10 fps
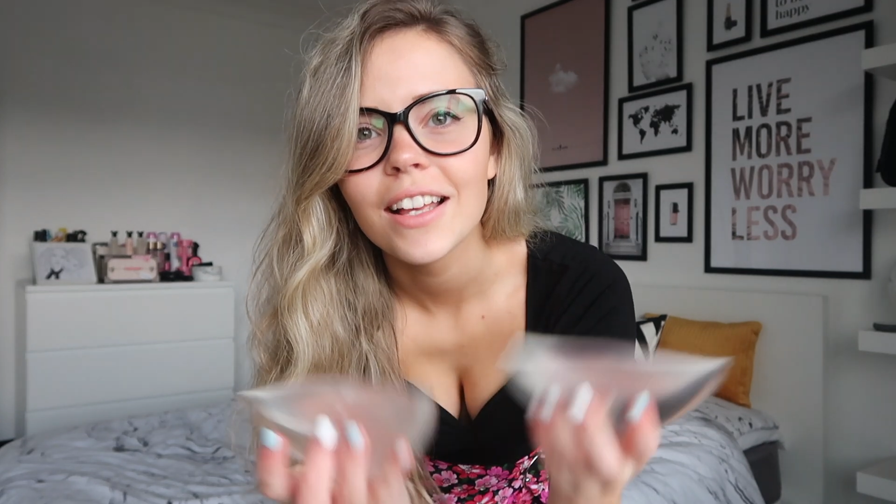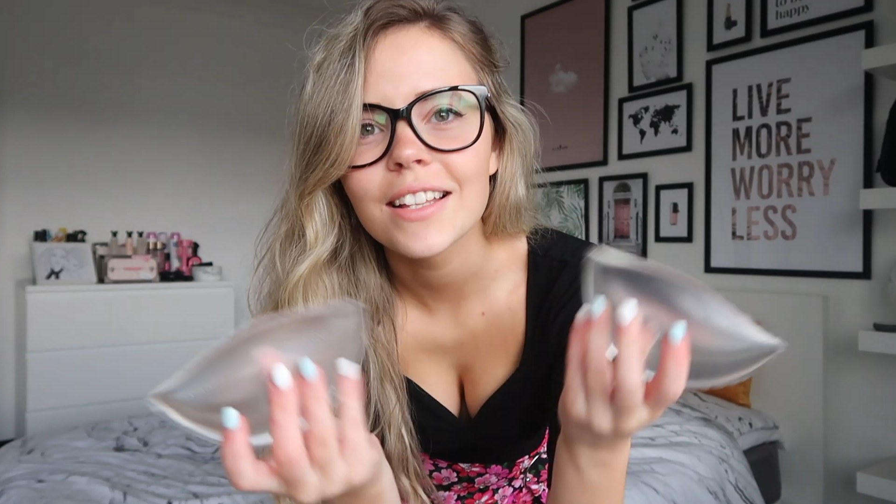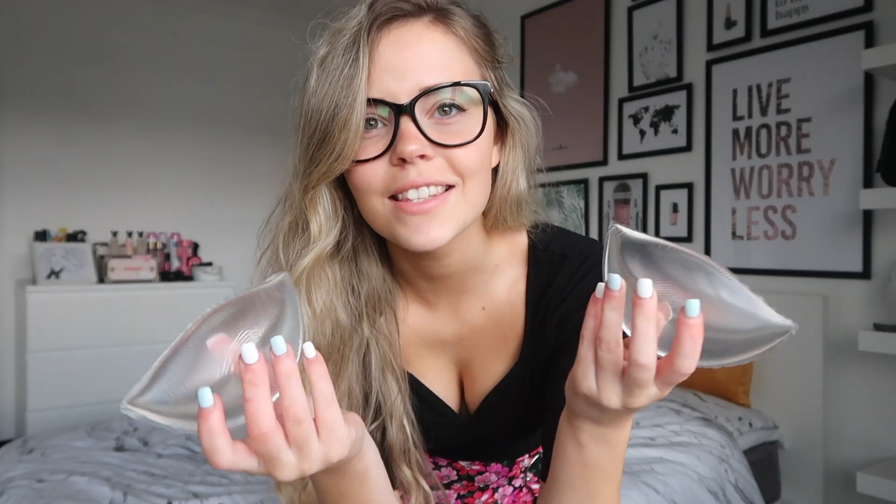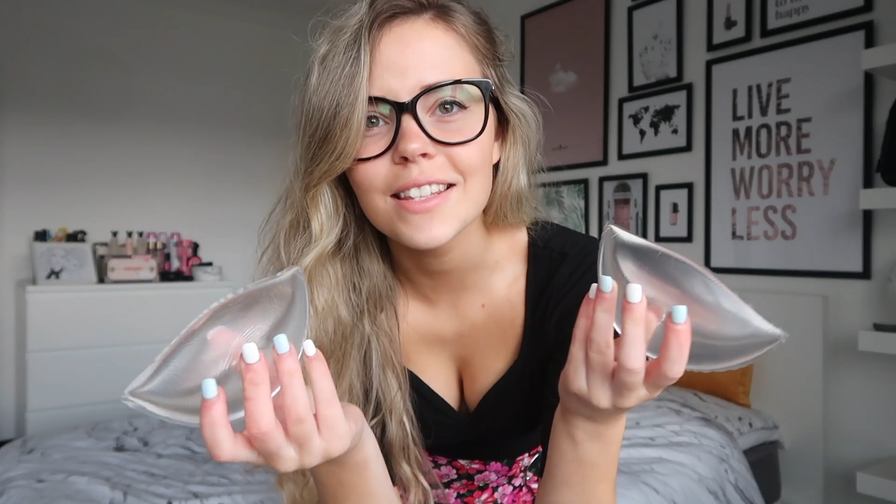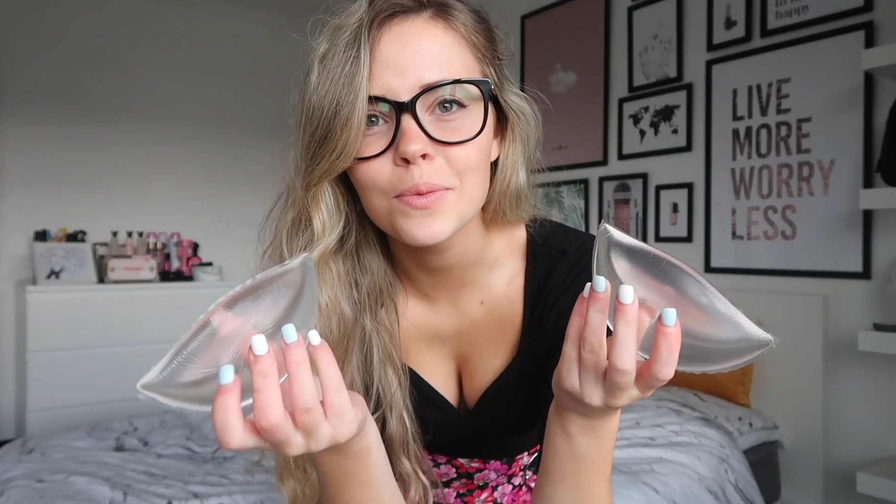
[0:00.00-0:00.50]

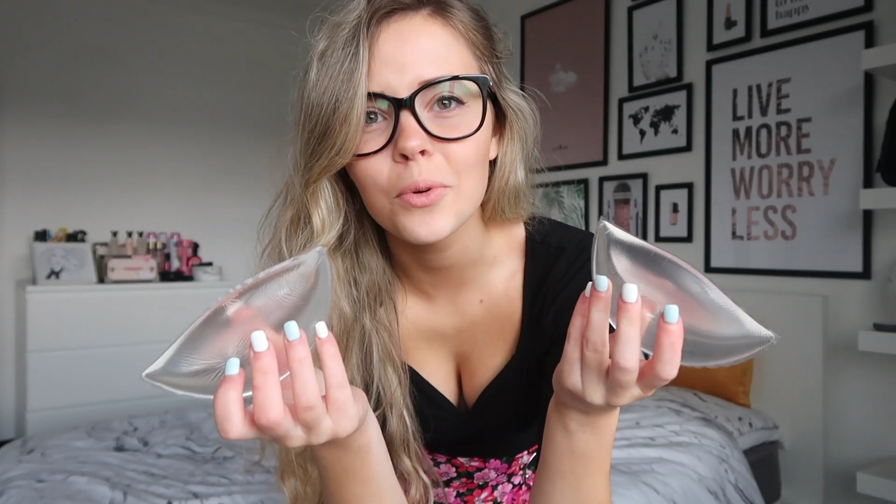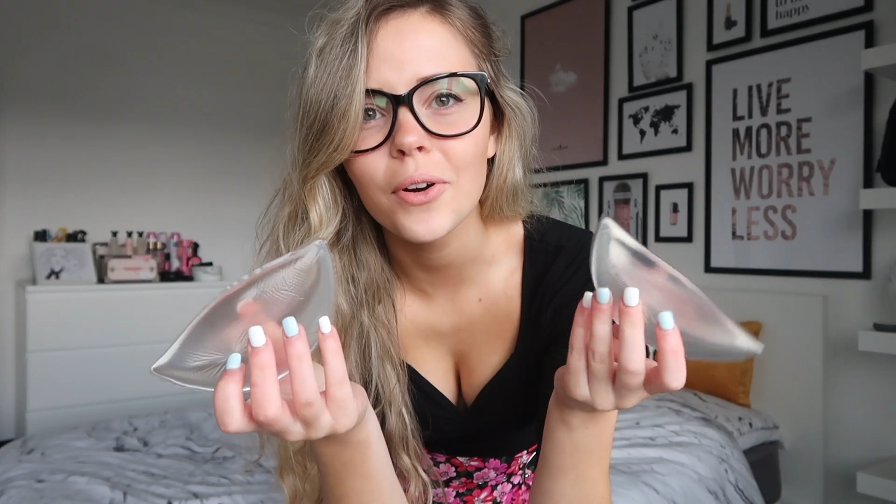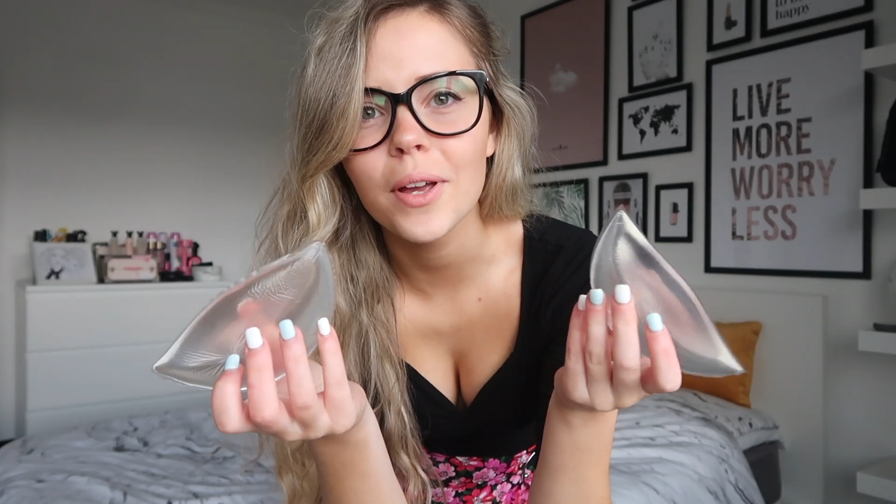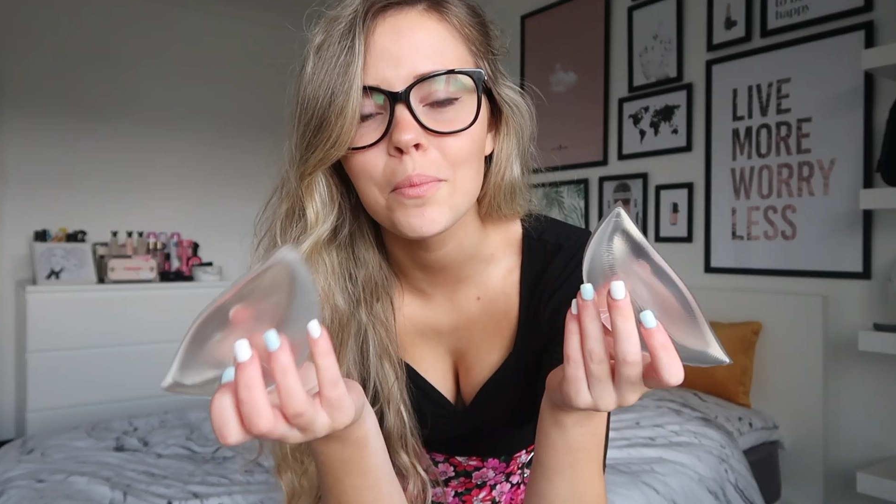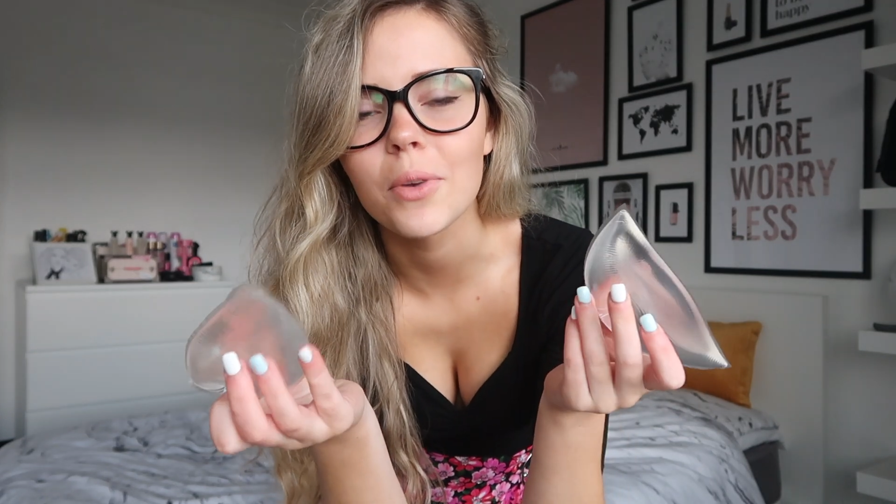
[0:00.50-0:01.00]
Is this
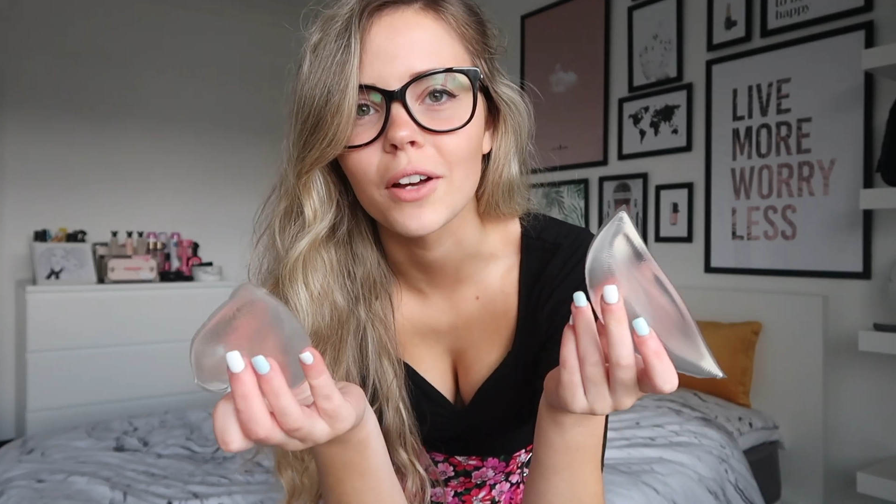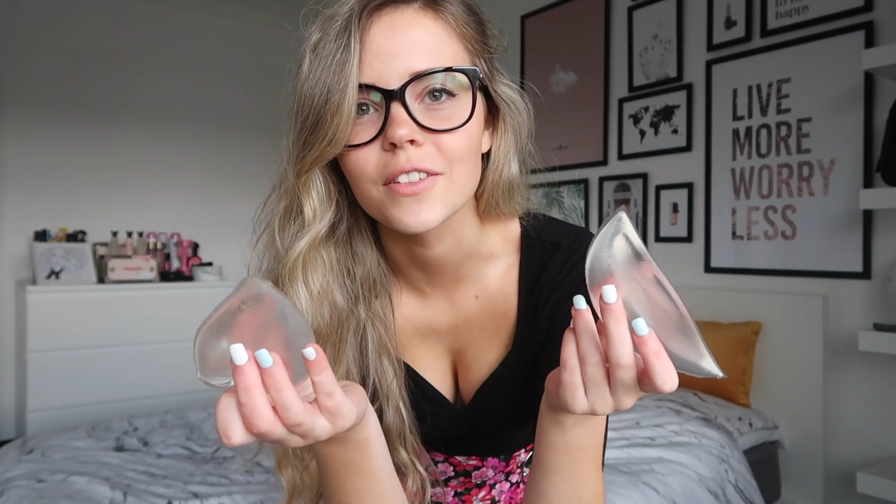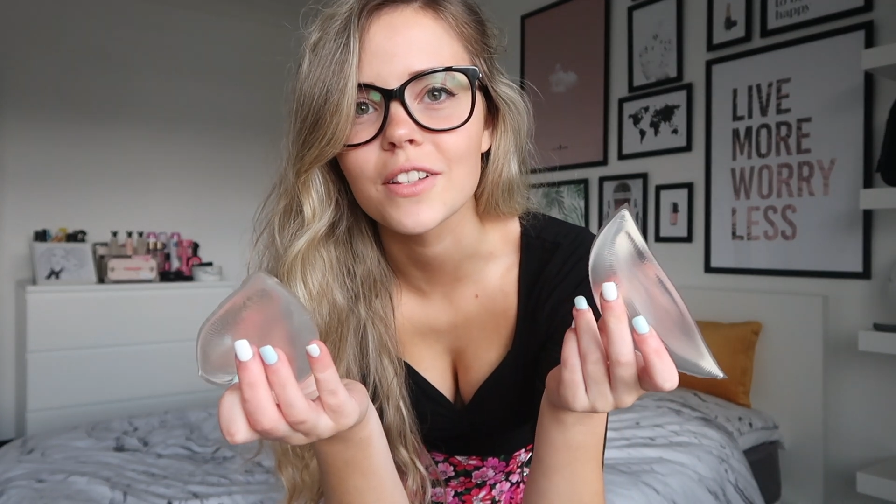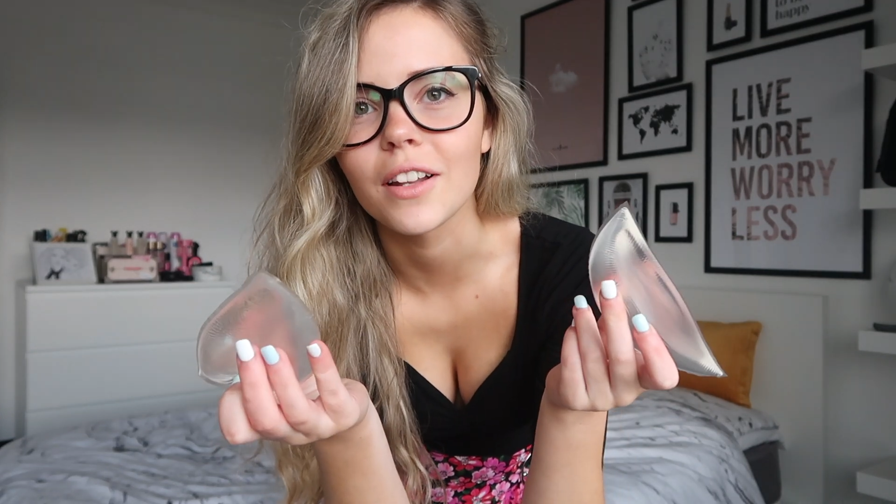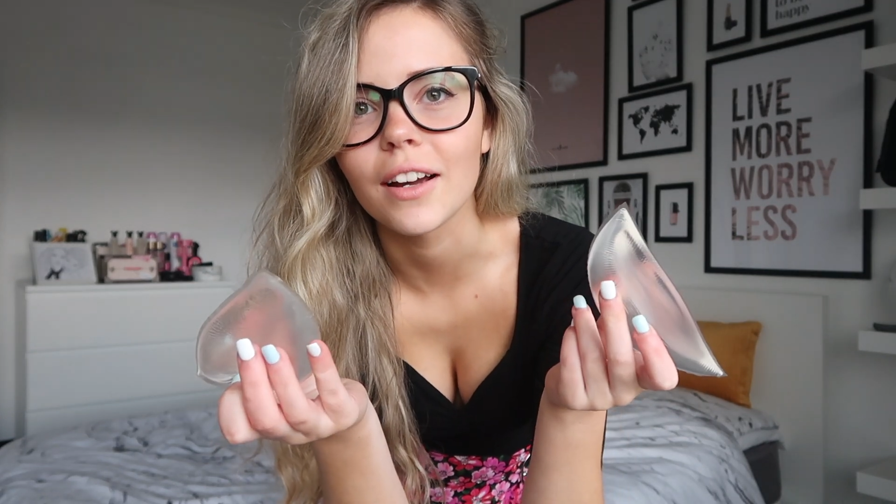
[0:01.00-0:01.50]
what
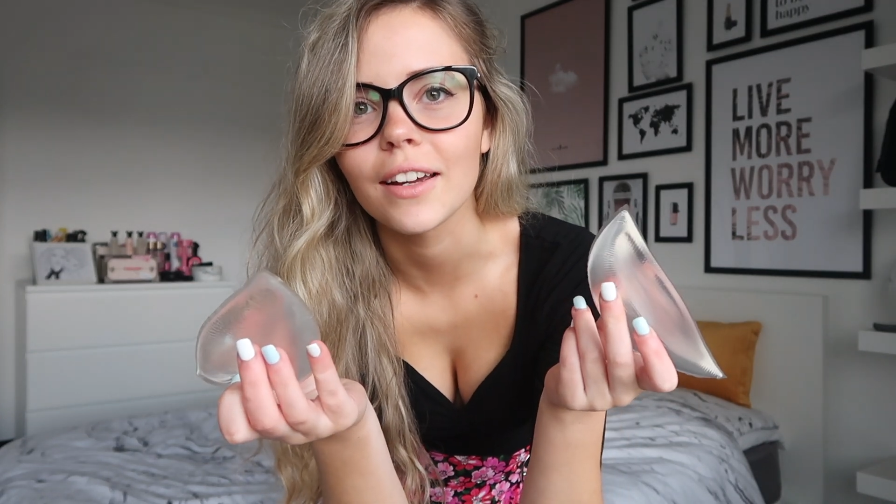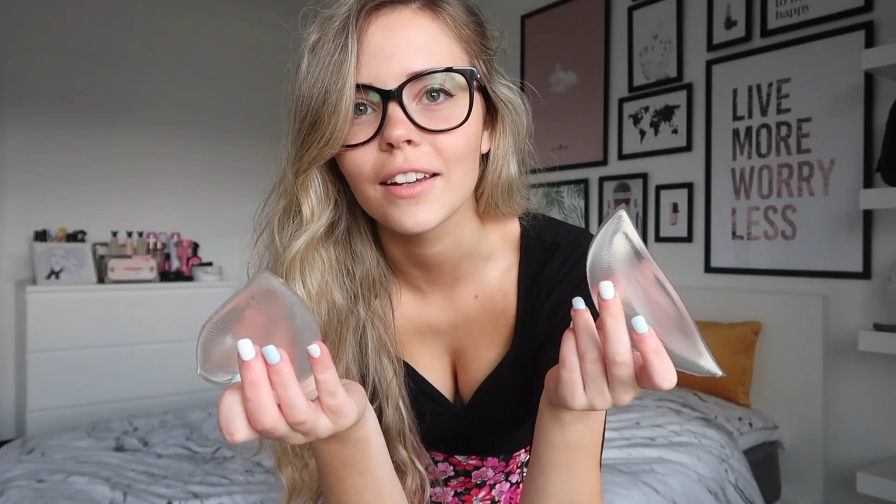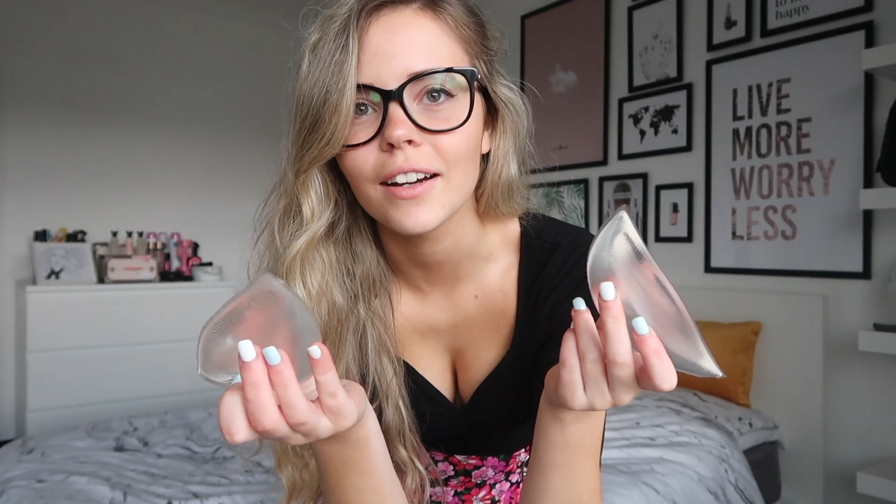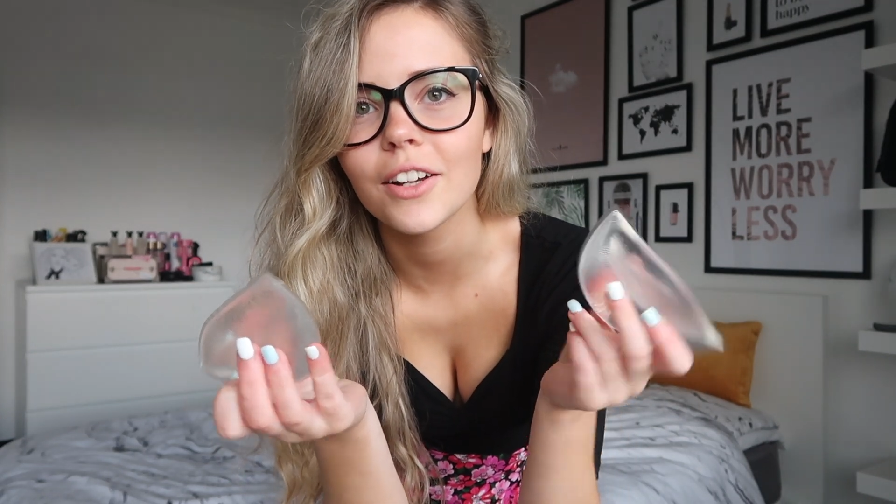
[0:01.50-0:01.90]
implants are like?